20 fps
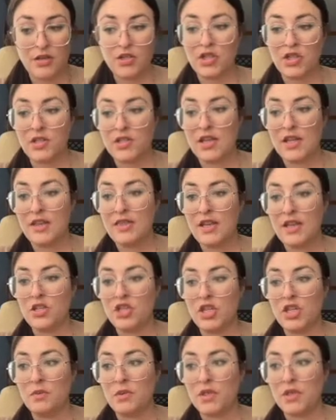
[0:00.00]
said that
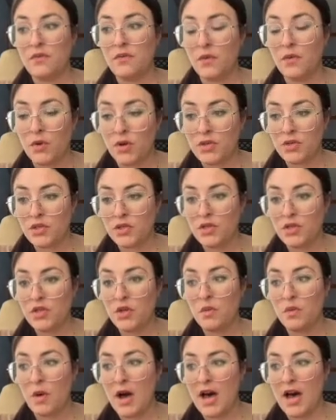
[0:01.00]
she was forced to
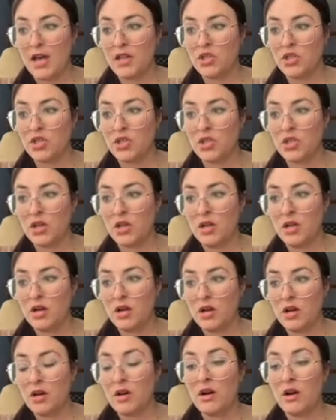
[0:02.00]
watch
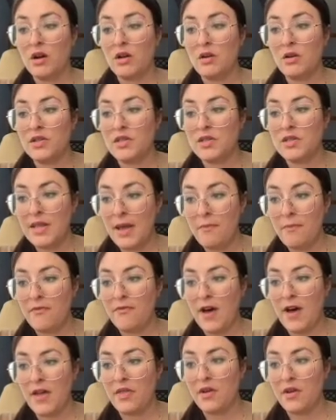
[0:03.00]
her
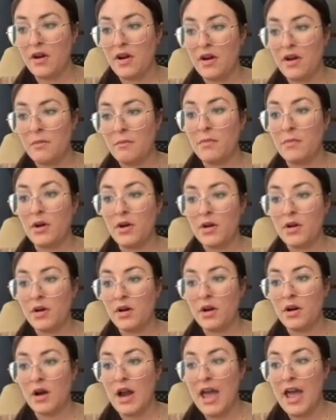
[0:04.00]
stepfather murder her half